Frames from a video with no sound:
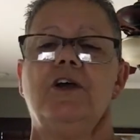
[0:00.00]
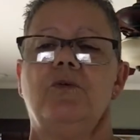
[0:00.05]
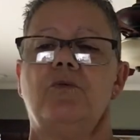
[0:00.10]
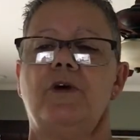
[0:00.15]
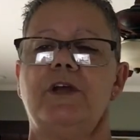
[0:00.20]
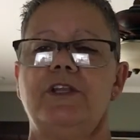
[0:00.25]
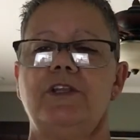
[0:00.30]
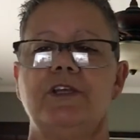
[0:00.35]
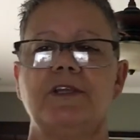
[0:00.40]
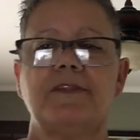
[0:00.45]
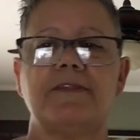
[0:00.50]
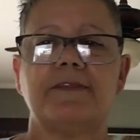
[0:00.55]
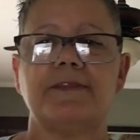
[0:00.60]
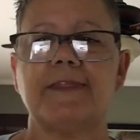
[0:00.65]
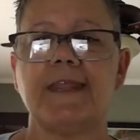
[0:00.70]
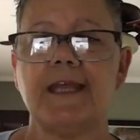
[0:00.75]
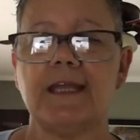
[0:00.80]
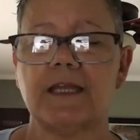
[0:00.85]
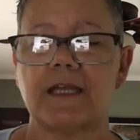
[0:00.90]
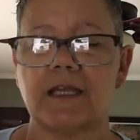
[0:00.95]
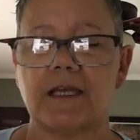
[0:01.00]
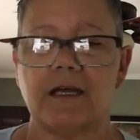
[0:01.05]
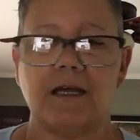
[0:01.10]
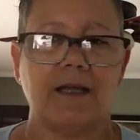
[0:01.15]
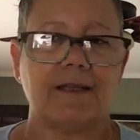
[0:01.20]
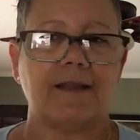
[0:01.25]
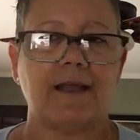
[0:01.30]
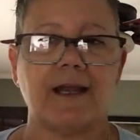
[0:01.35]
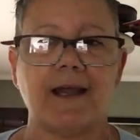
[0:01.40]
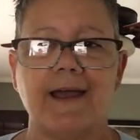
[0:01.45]
when you think
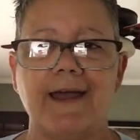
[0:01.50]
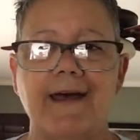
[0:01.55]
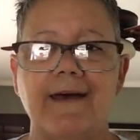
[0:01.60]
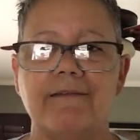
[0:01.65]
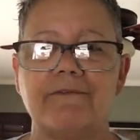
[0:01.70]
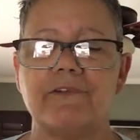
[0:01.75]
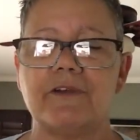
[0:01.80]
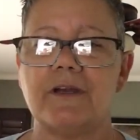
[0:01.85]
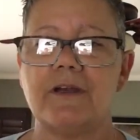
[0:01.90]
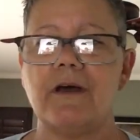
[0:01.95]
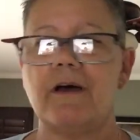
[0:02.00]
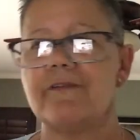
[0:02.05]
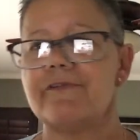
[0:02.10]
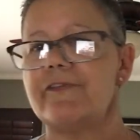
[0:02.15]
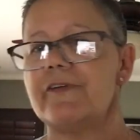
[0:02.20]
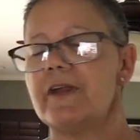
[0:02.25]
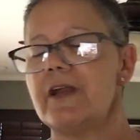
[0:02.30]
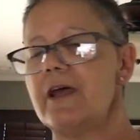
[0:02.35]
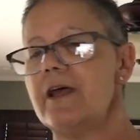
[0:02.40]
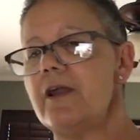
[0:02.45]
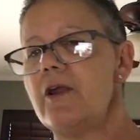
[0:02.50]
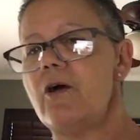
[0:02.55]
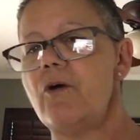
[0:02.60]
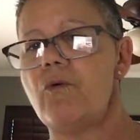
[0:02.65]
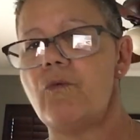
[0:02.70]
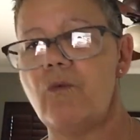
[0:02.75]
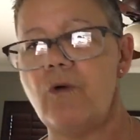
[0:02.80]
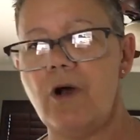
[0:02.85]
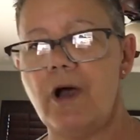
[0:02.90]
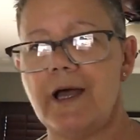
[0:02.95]
that I have enough and I
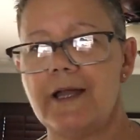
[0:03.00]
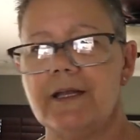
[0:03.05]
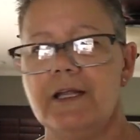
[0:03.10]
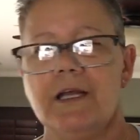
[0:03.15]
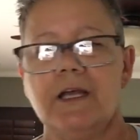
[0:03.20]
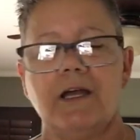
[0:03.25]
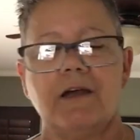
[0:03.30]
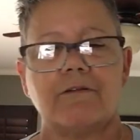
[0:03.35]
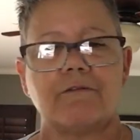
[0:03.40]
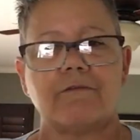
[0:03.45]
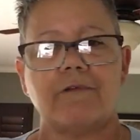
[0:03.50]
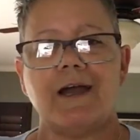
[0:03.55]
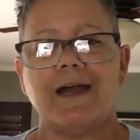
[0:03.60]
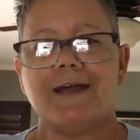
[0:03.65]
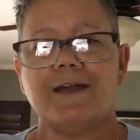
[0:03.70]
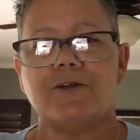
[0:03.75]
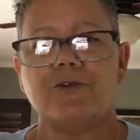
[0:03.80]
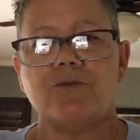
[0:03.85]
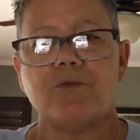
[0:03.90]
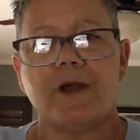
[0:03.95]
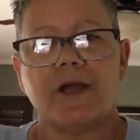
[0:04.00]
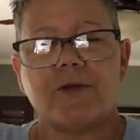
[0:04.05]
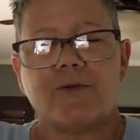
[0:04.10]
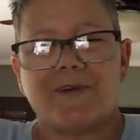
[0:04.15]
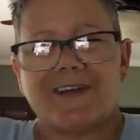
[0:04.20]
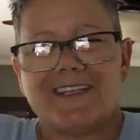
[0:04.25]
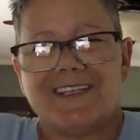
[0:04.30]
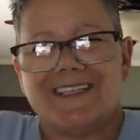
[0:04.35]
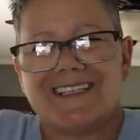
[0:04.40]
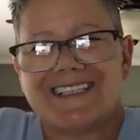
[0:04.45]
don't want, right away.
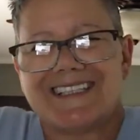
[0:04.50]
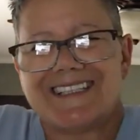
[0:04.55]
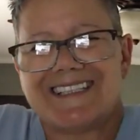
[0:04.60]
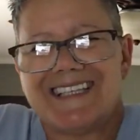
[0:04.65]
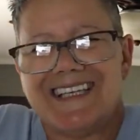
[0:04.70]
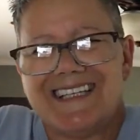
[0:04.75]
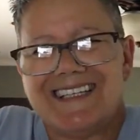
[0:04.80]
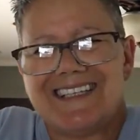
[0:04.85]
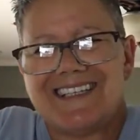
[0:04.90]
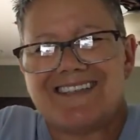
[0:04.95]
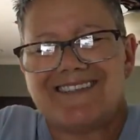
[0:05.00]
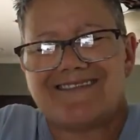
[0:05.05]
When you think